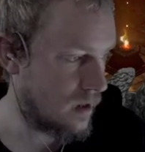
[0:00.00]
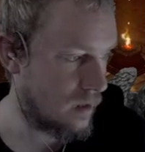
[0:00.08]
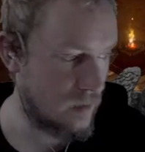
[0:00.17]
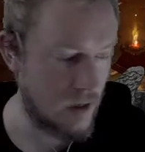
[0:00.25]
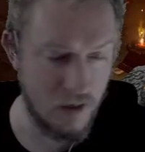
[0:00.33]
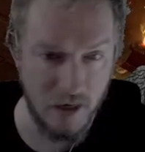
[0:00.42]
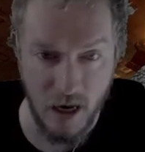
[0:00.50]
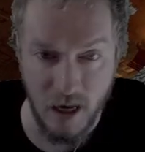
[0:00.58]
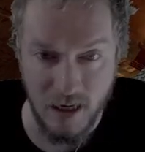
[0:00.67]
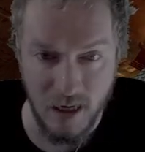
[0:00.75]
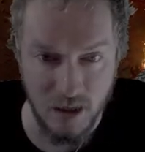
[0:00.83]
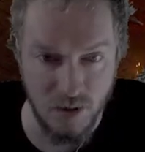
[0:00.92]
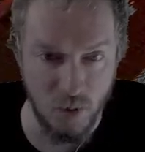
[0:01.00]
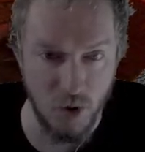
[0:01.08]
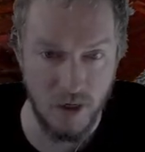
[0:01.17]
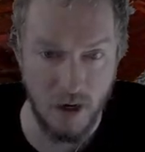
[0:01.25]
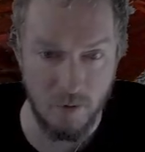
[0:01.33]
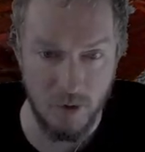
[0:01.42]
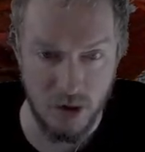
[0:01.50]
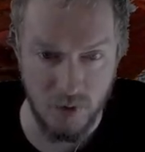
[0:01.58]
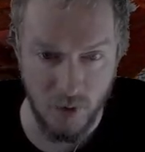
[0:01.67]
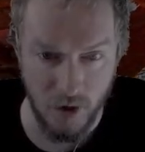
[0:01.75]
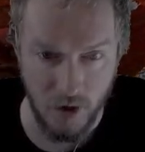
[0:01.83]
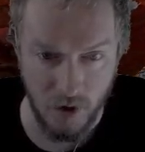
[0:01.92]
I mean, yeah, it does more damage,
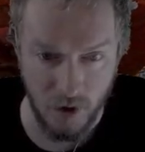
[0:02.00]
but